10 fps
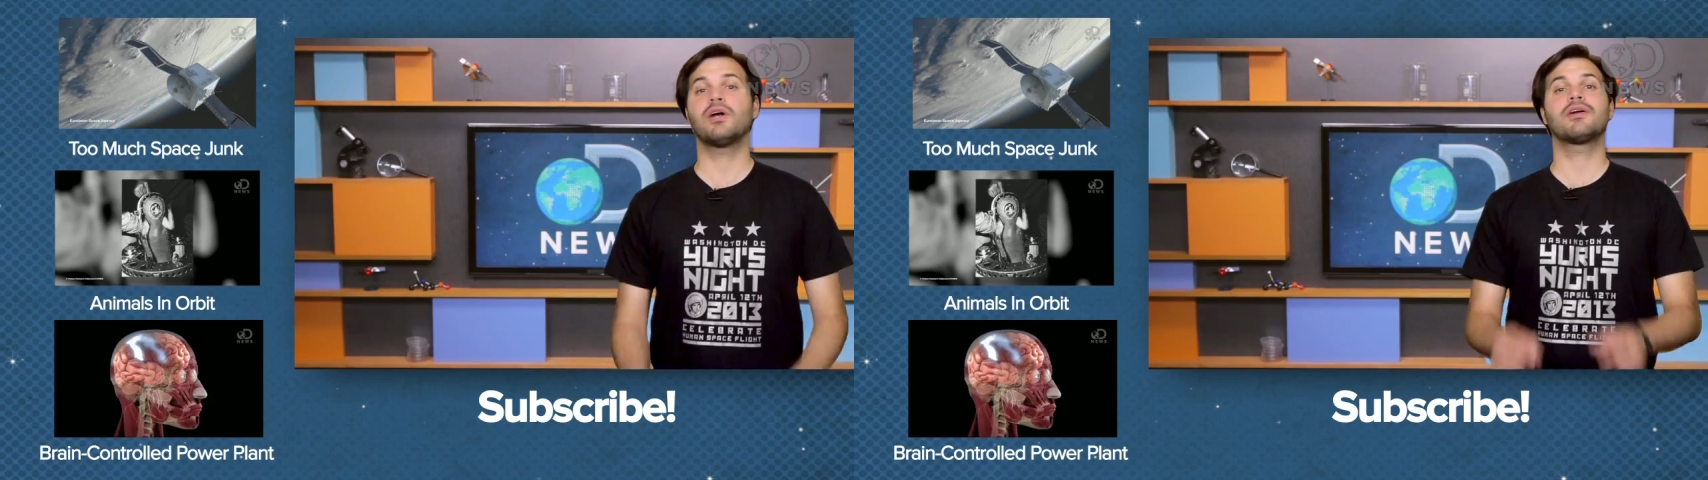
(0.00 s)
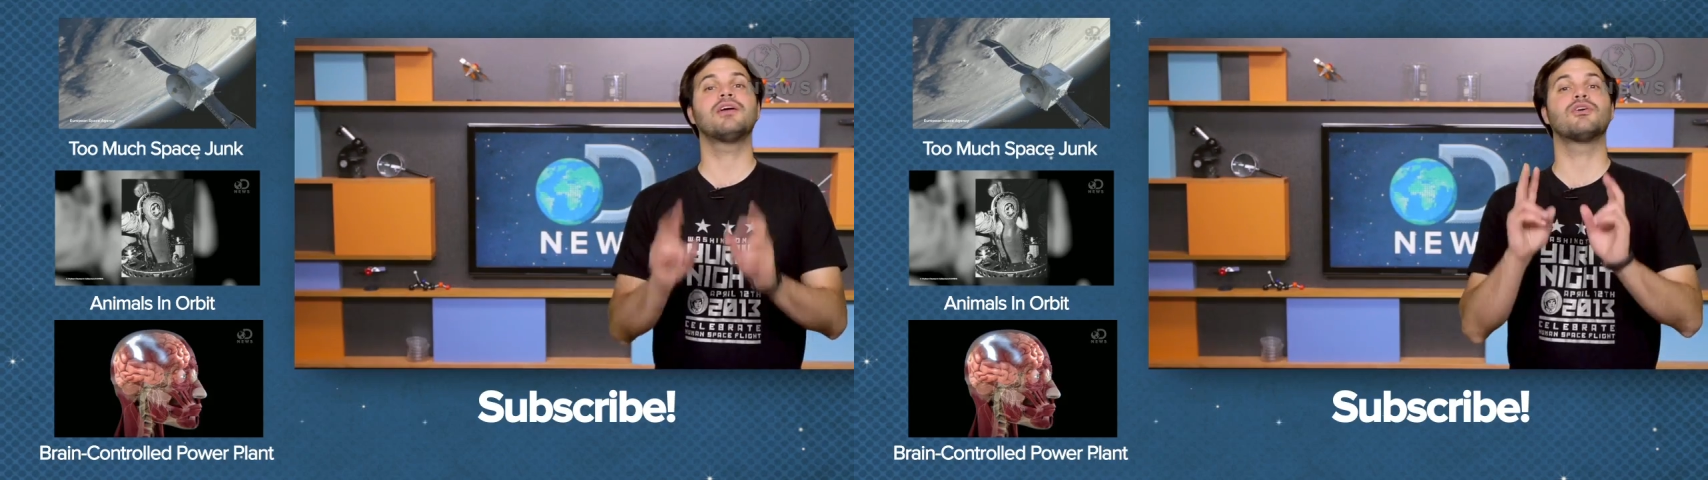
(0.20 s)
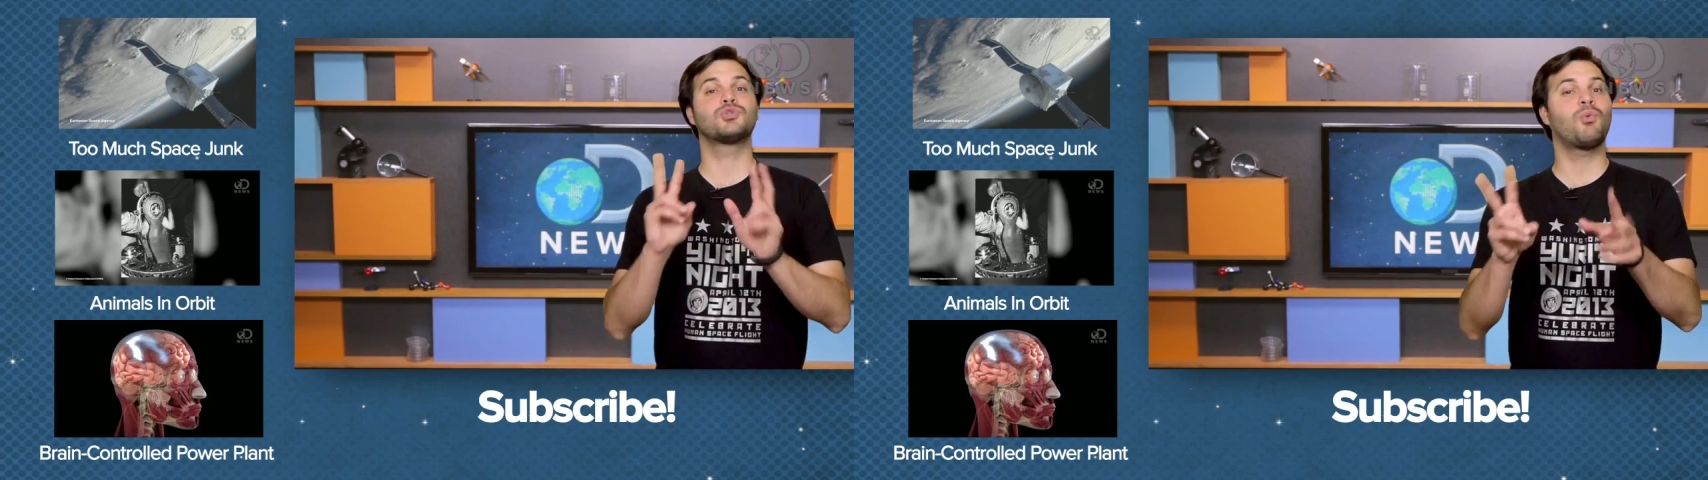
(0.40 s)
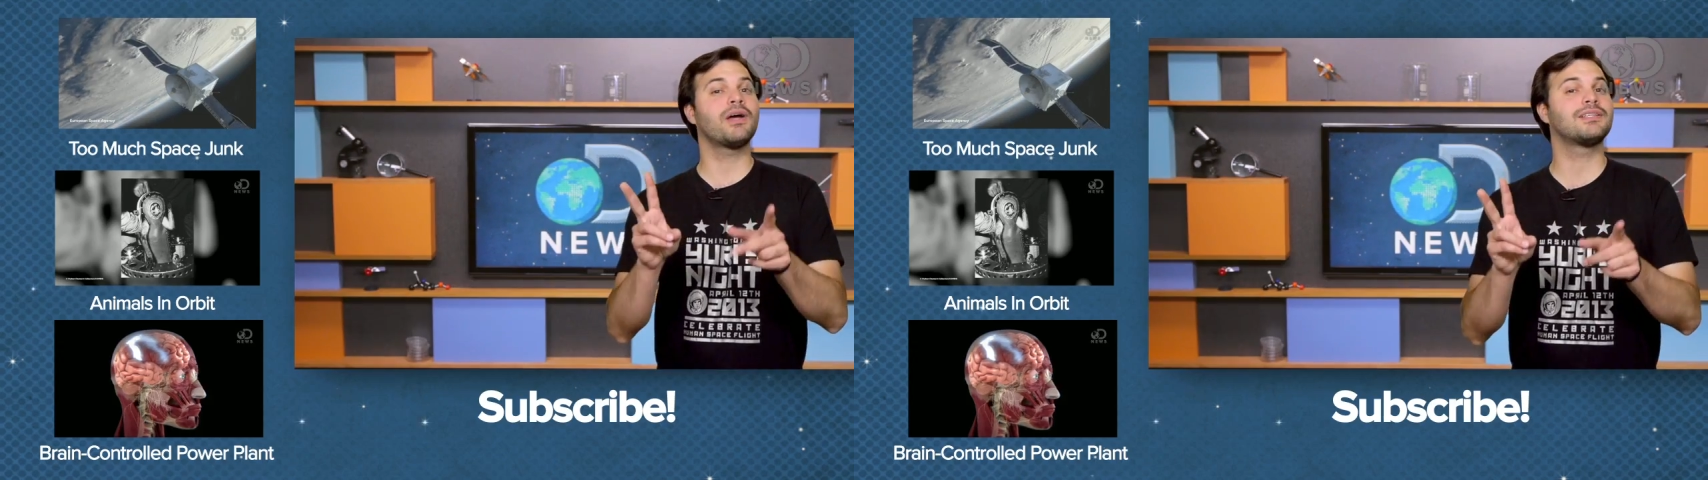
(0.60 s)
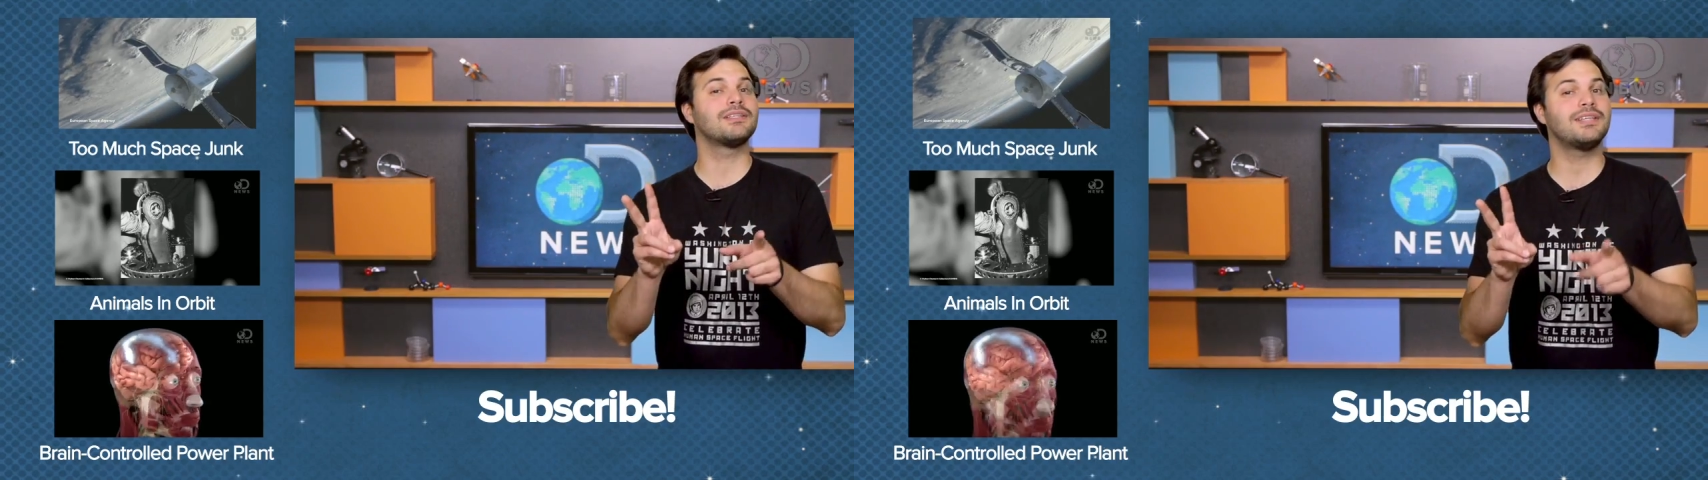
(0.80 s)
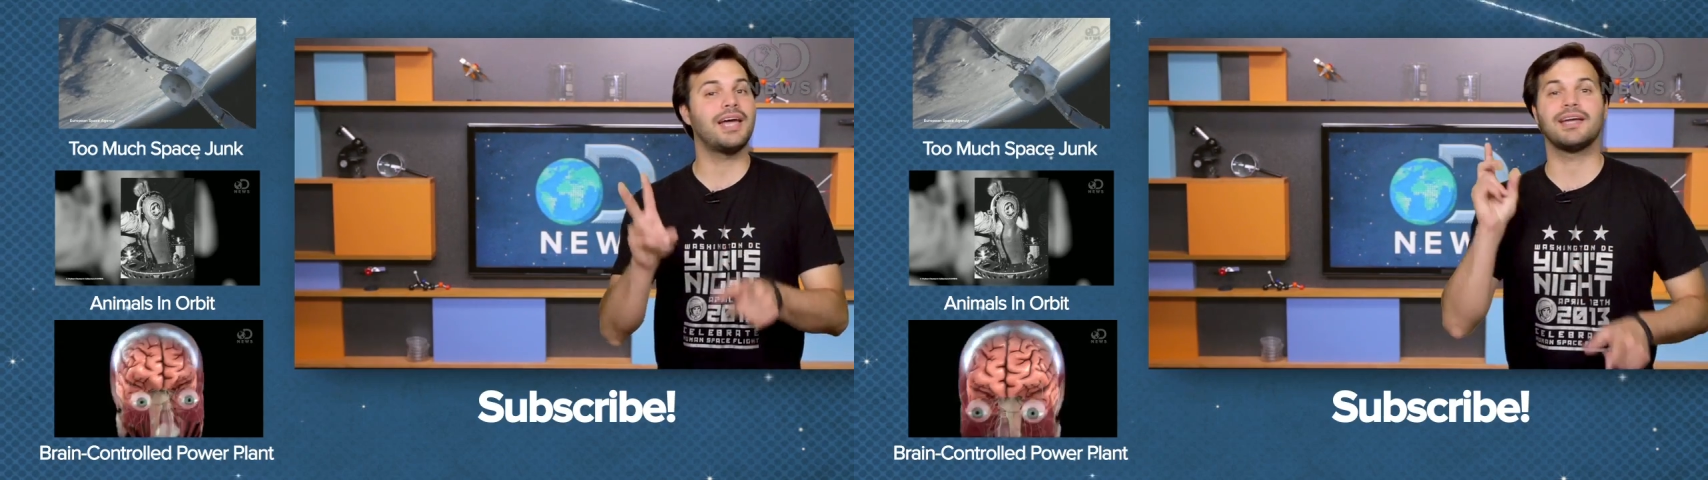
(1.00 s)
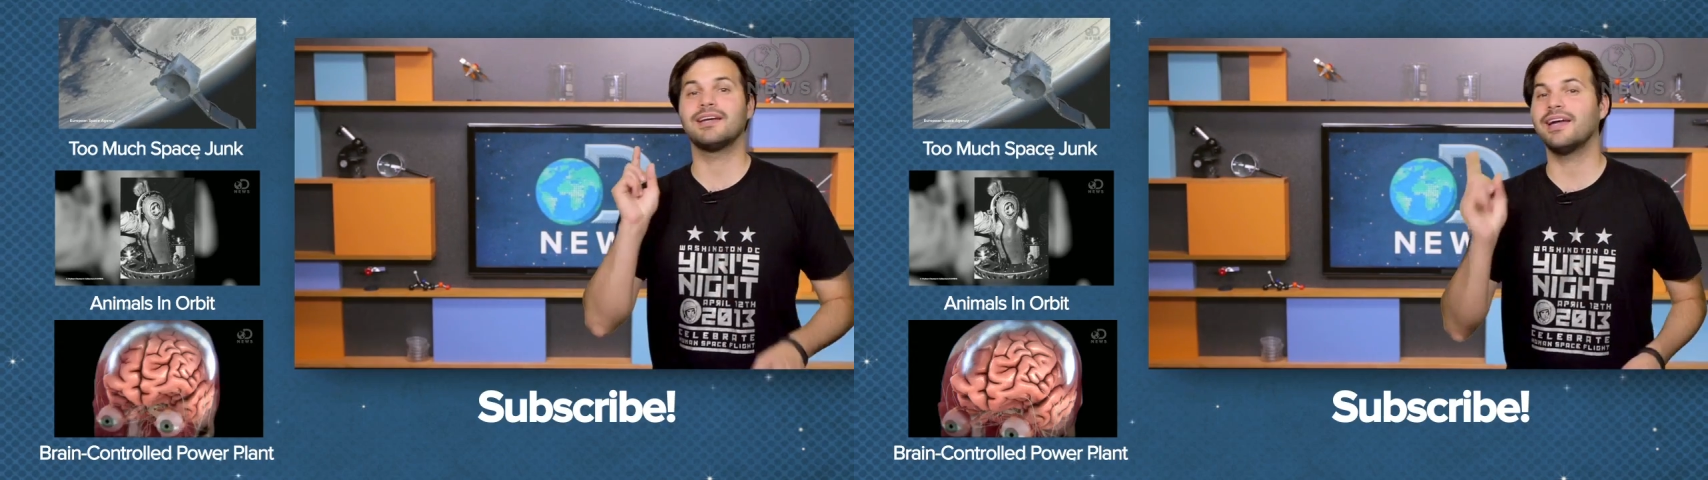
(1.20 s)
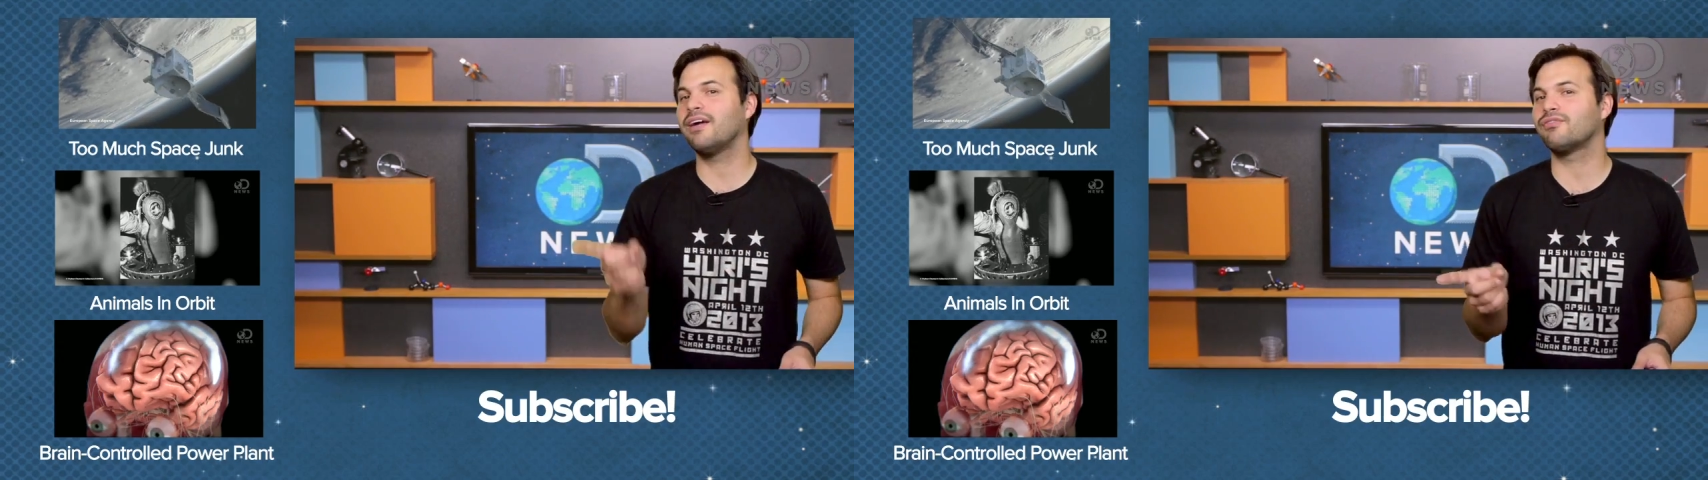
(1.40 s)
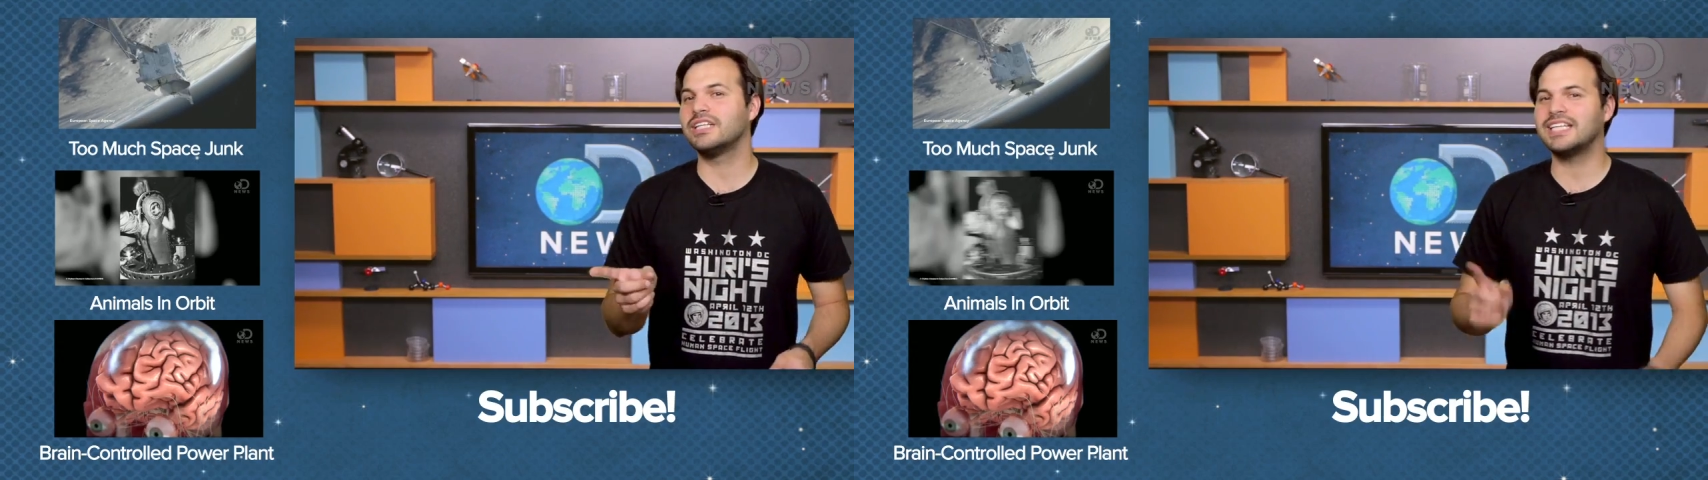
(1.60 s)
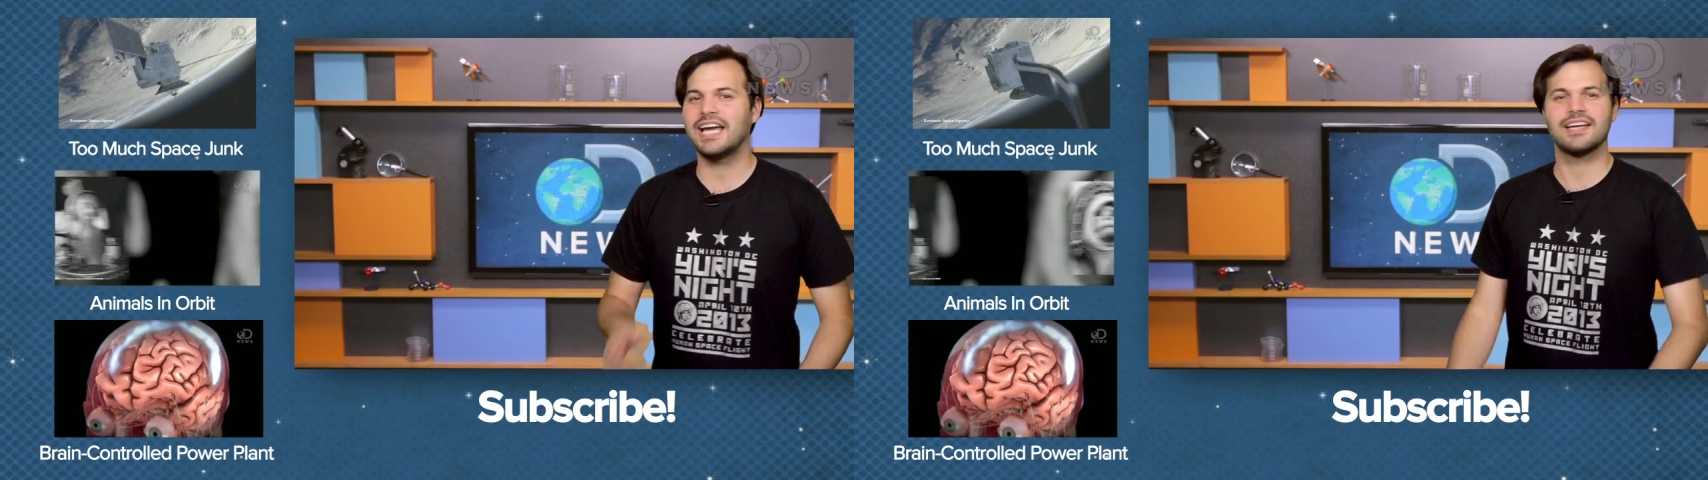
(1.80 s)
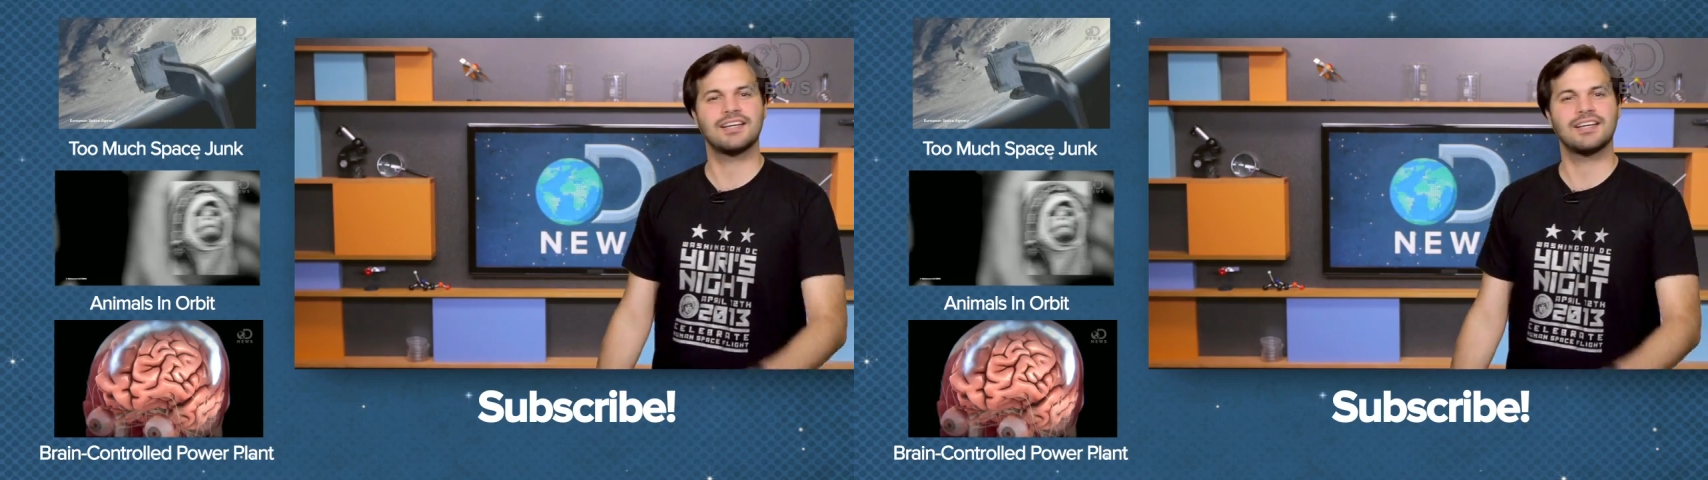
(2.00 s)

are here twice a day, every day.